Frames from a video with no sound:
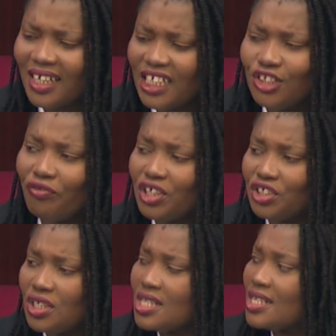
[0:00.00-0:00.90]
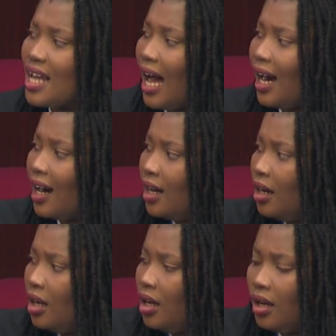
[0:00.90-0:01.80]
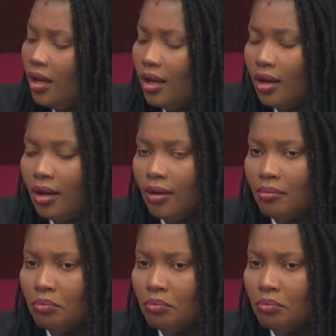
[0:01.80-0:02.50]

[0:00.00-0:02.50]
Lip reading: innovations are